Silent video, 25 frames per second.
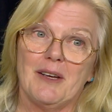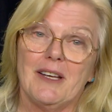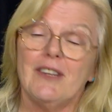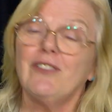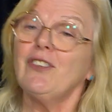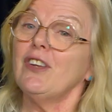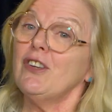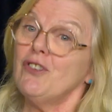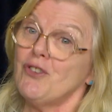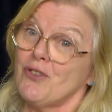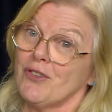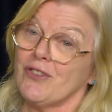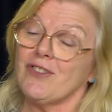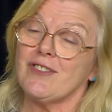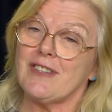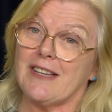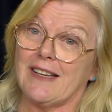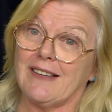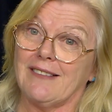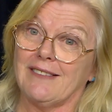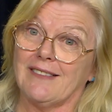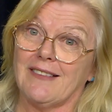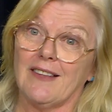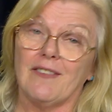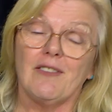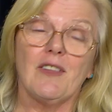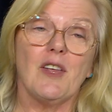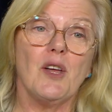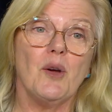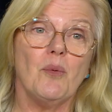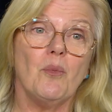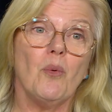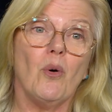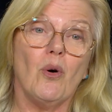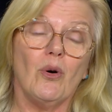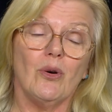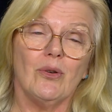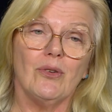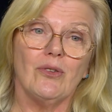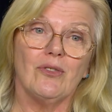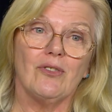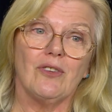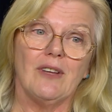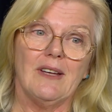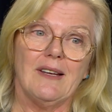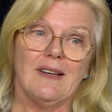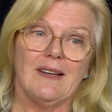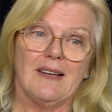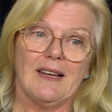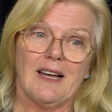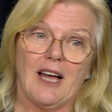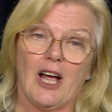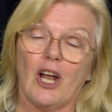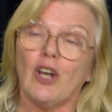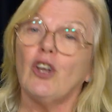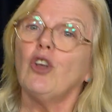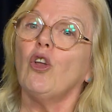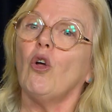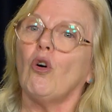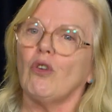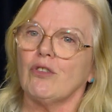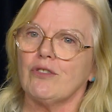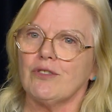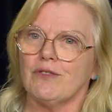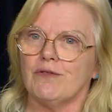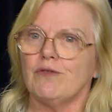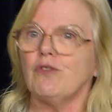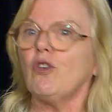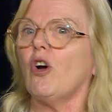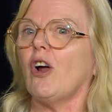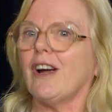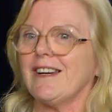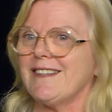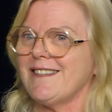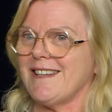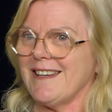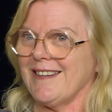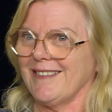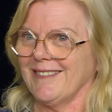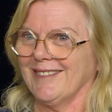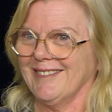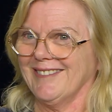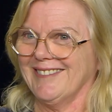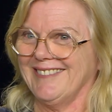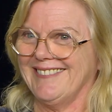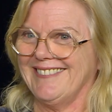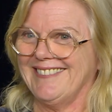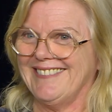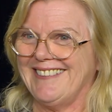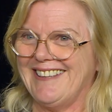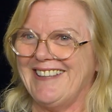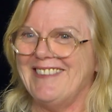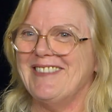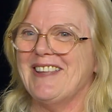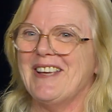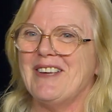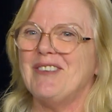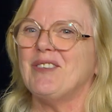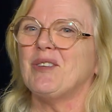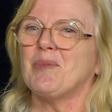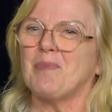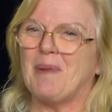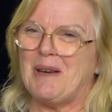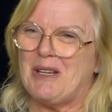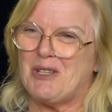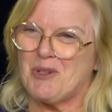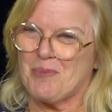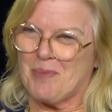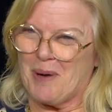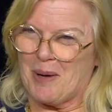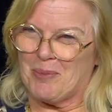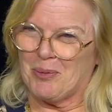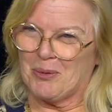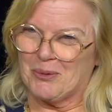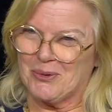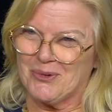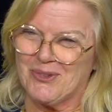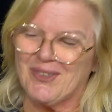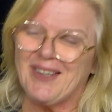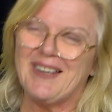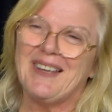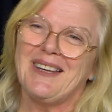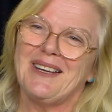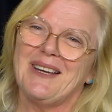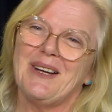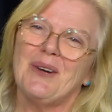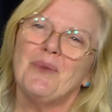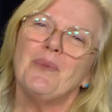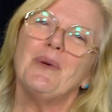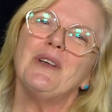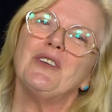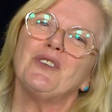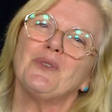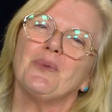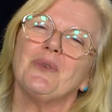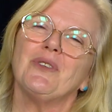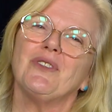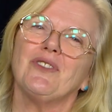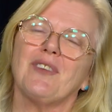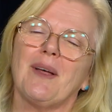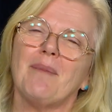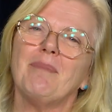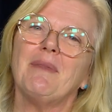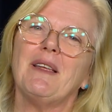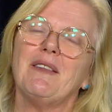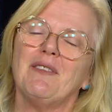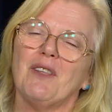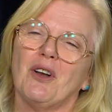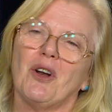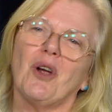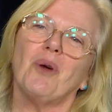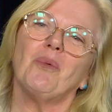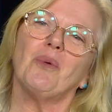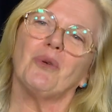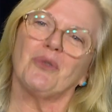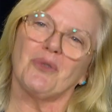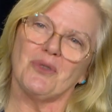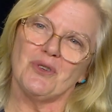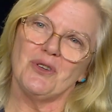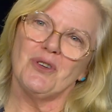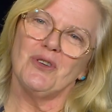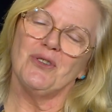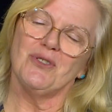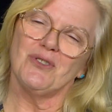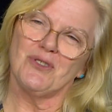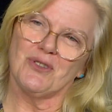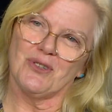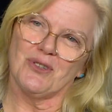It's interesting that there was a lot of writing in these speech bubbles, which was something that I wasn't used